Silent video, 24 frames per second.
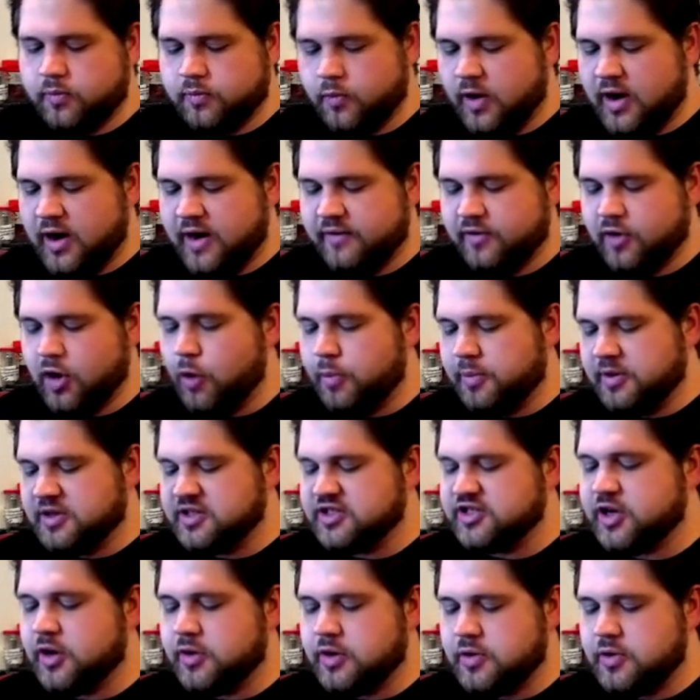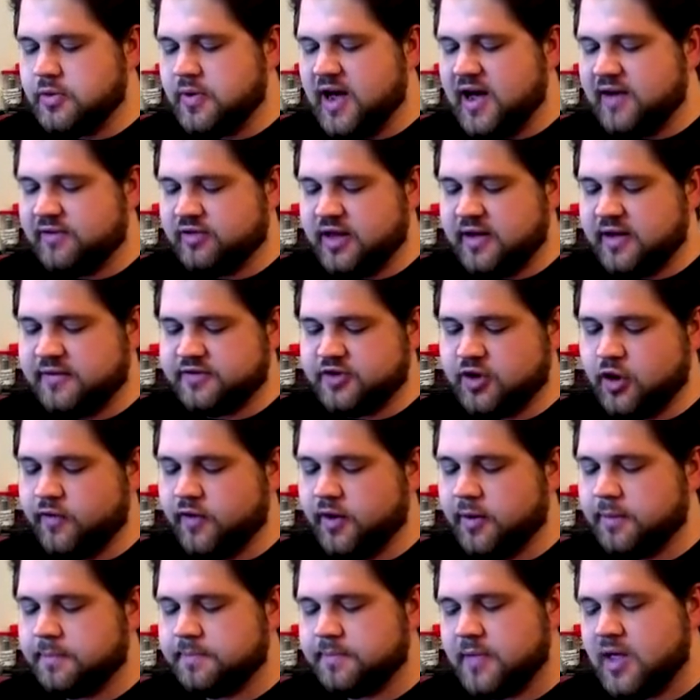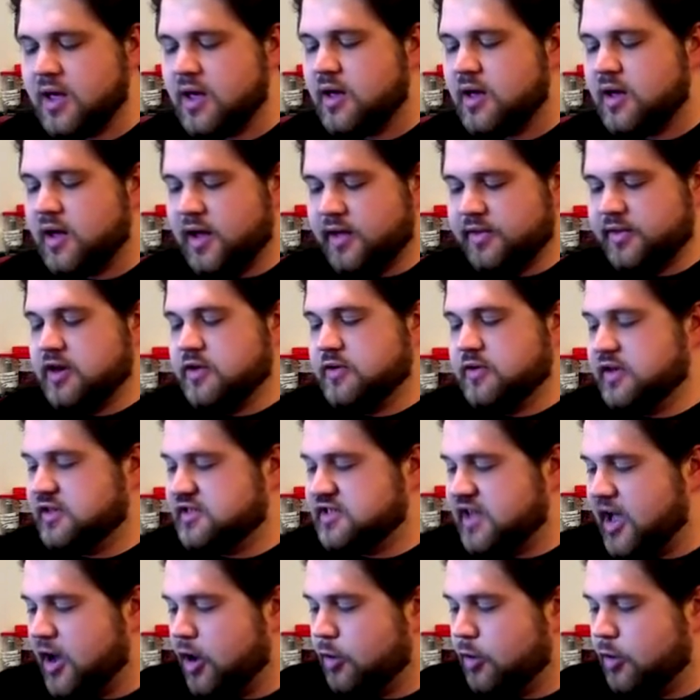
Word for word: whatever open zone you have left over. And then you get to